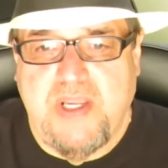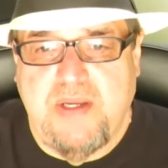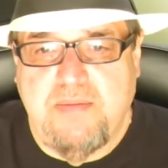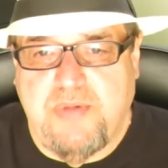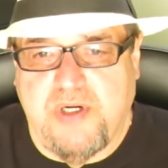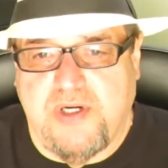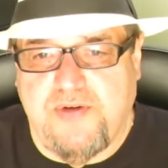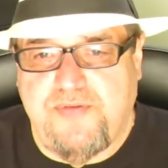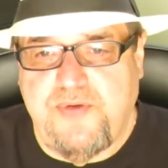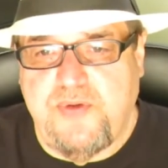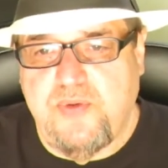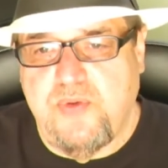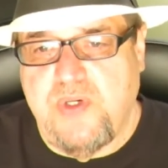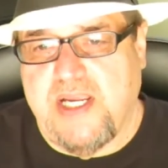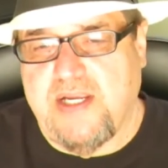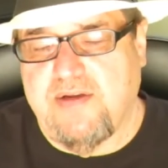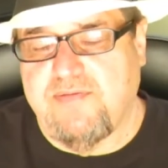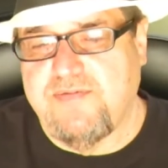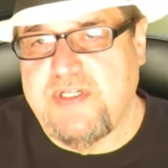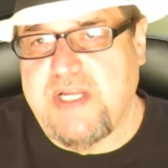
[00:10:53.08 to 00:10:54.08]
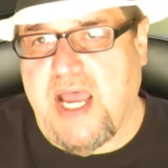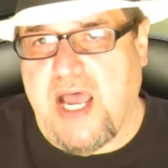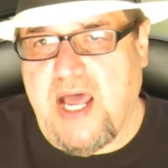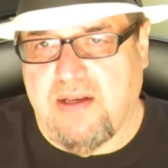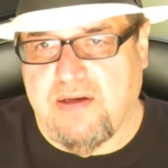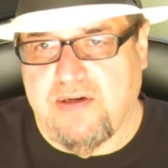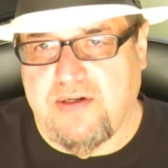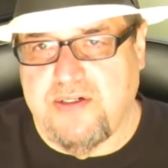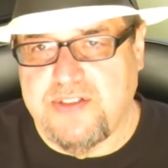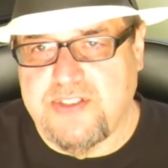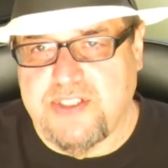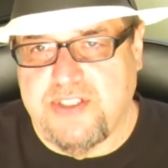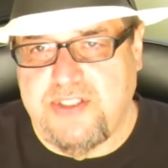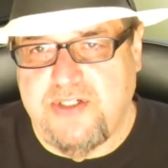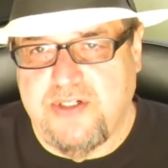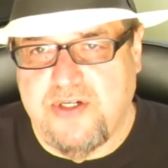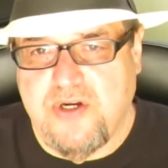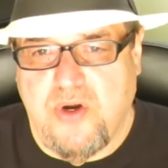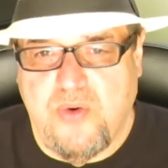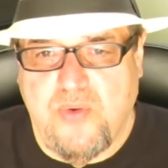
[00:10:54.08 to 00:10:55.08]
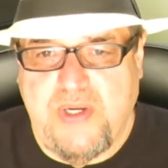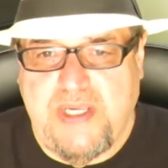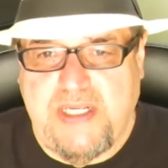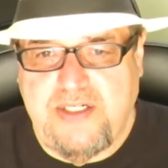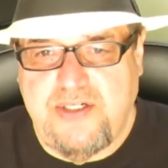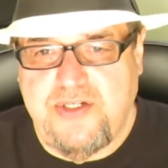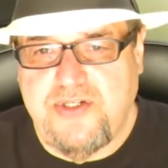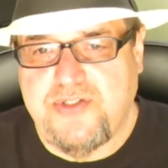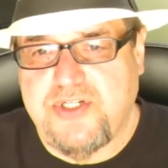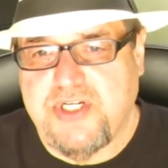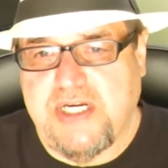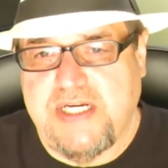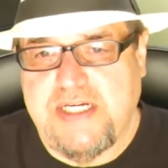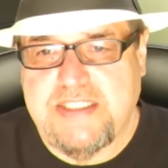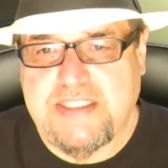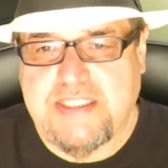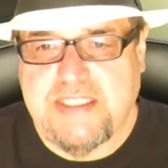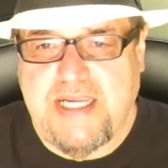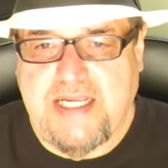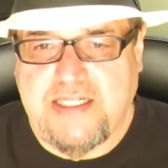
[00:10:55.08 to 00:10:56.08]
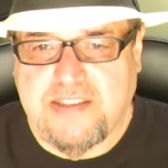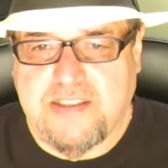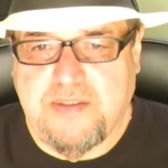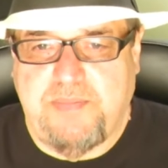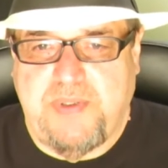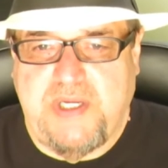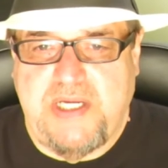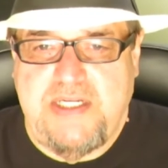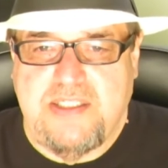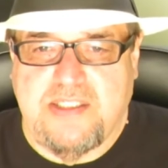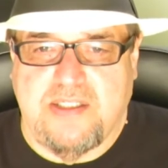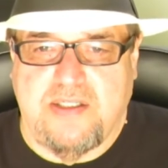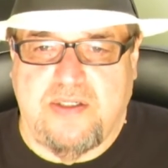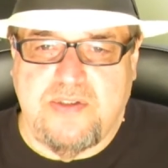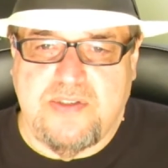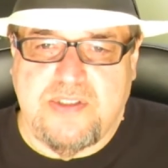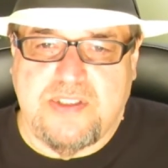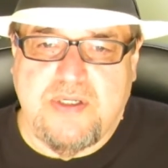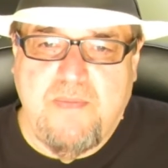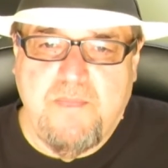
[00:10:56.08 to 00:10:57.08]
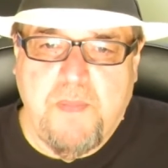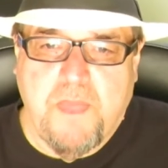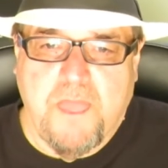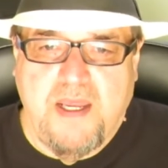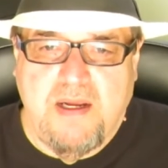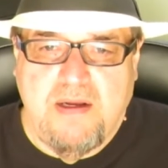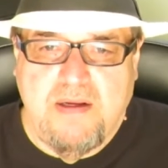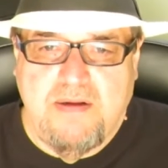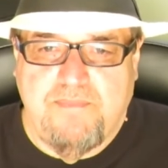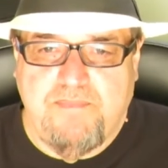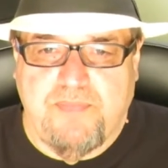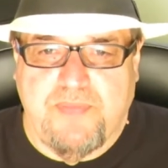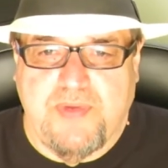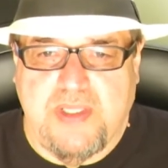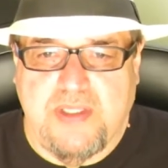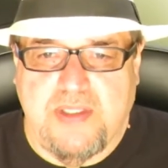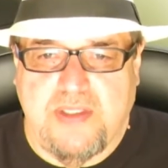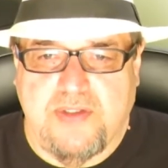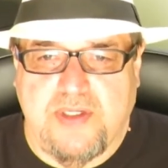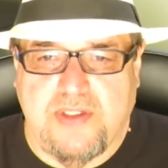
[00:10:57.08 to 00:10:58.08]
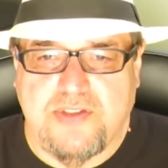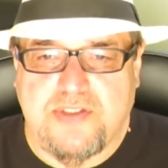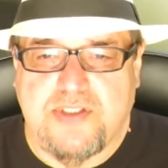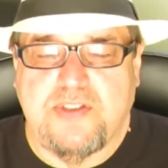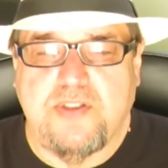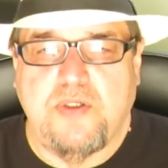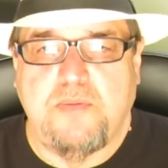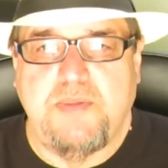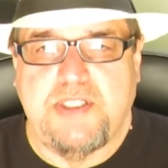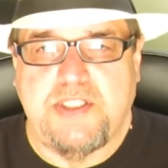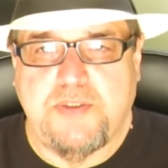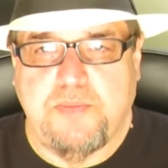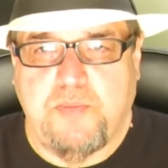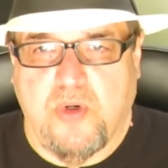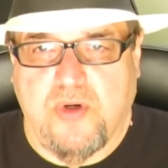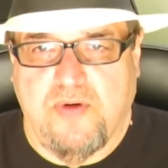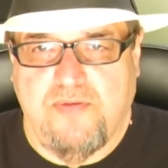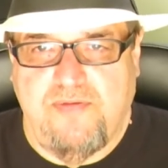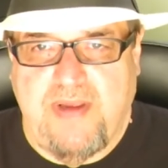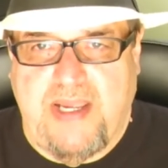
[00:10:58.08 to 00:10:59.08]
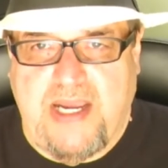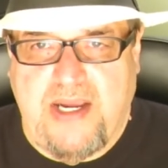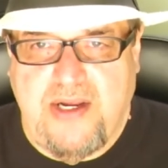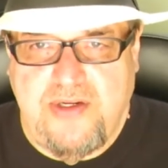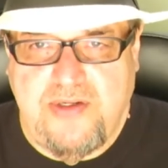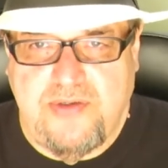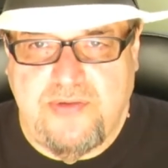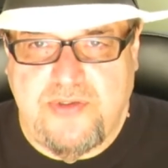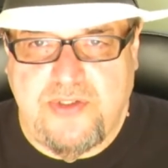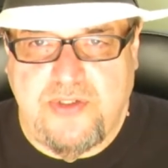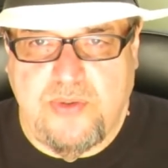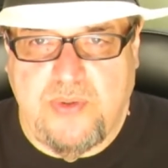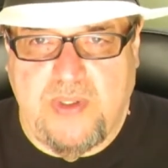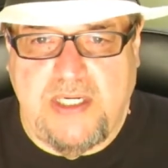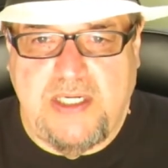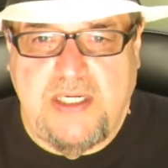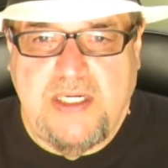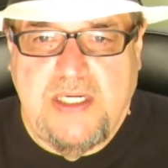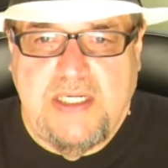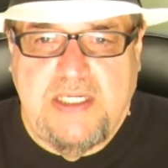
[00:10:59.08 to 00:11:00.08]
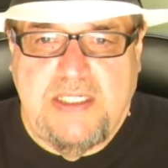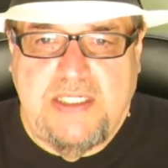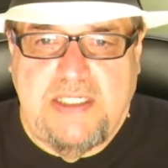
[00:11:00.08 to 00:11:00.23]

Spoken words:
But if you have dollars and you go in and you change that to pesos, there's so much more value to it.